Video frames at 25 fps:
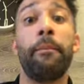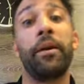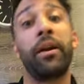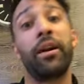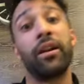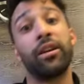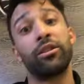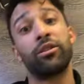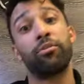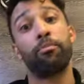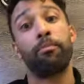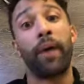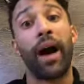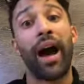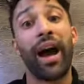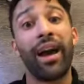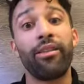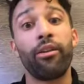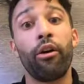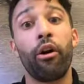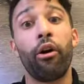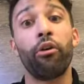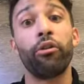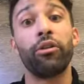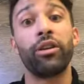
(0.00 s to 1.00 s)
Because by
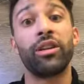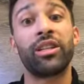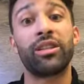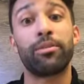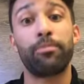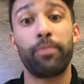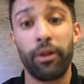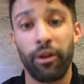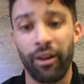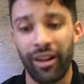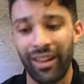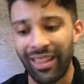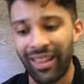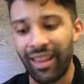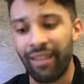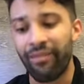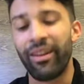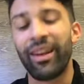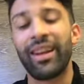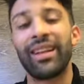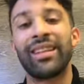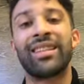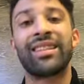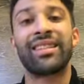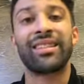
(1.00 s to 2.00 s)
the Holy Spirit
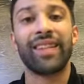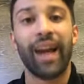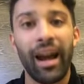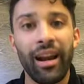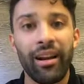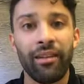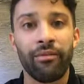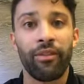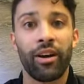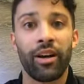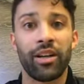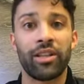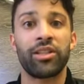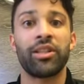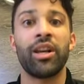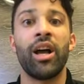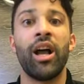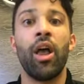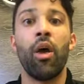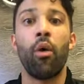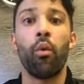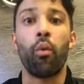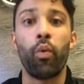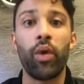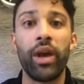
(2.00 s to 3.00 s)
living inside of us,
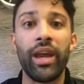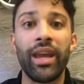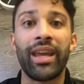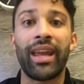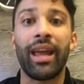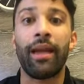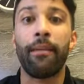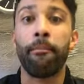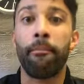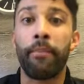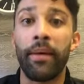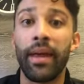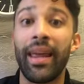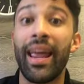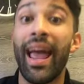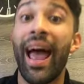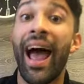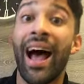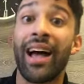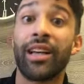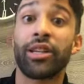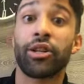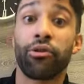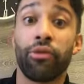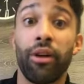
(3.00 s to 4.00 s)
we can be
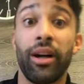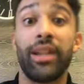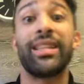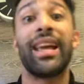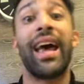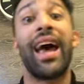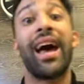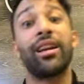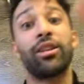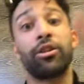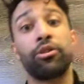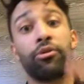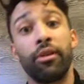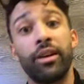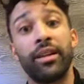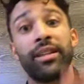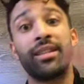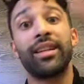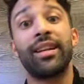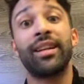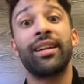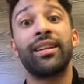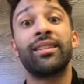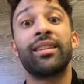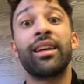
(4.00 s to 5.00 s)
as Christ. As
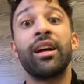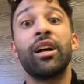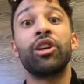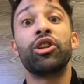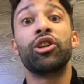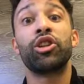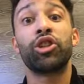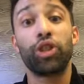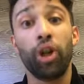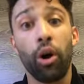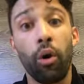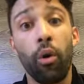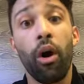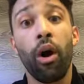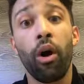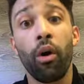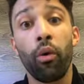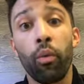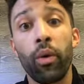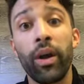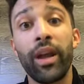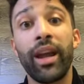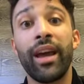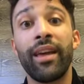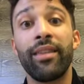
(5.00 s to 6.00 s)
Christ is, so are
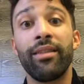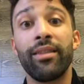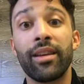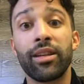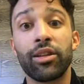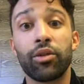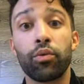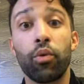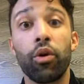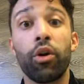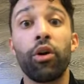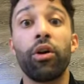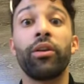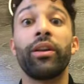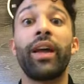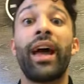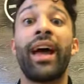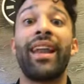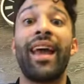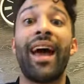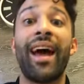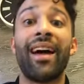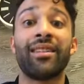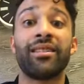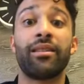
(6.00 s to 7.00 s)
we in this world.
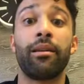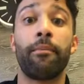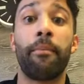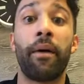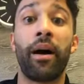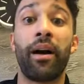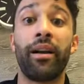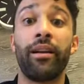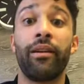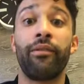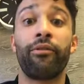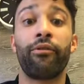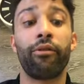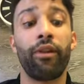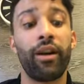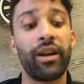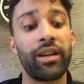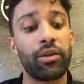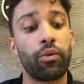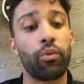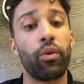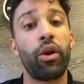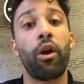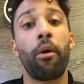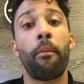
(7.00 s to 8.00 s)
And as the body of
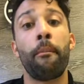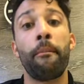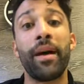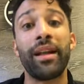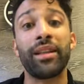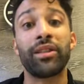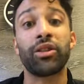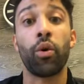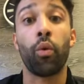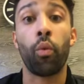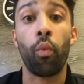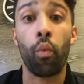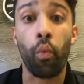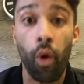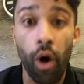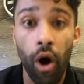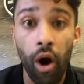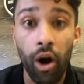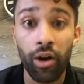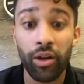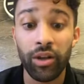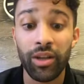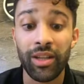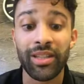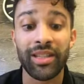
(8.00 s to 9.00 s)
Christ, we are meant to
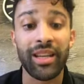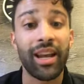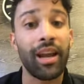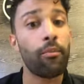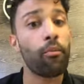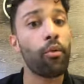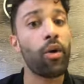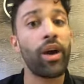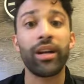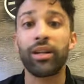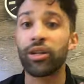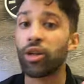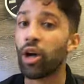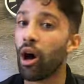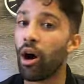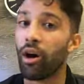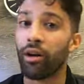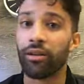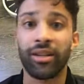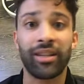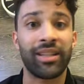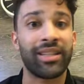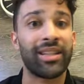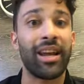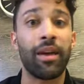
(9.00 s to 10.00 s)
walk the same way,
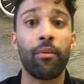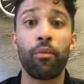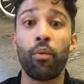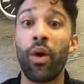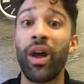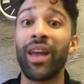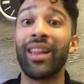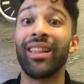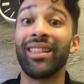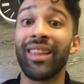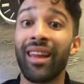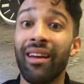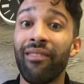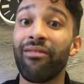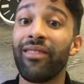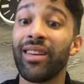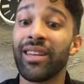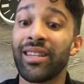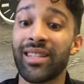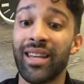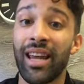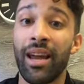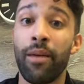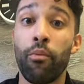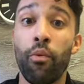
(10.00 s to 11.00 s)
talk the same way, live the
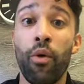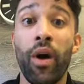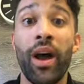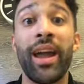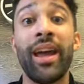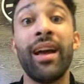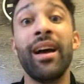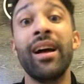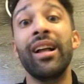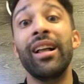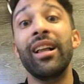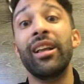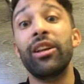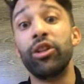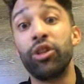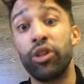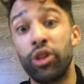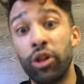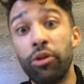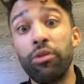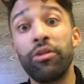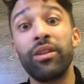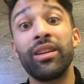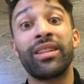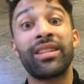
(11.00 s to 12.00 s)
same way,
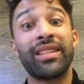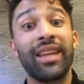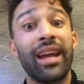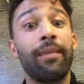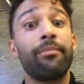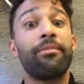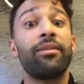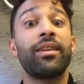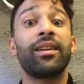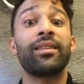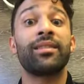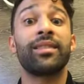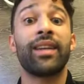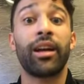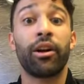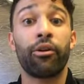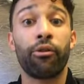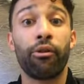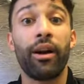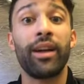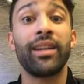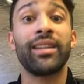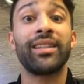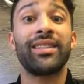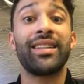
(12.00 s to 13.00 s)
do the same things that
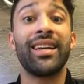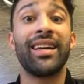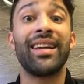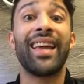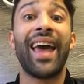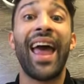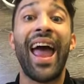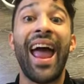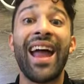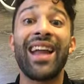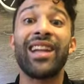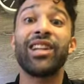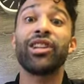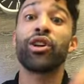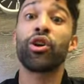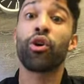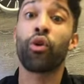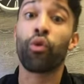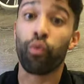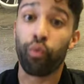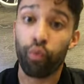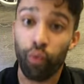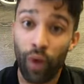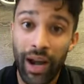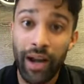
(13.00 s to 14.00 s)
Christ did, and
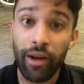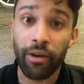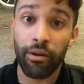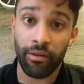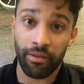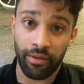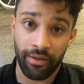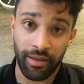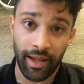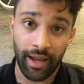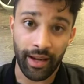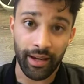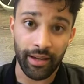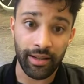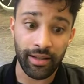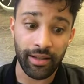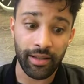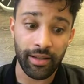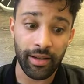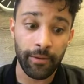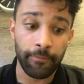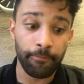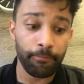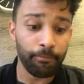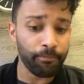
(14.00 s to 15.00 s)
greater things.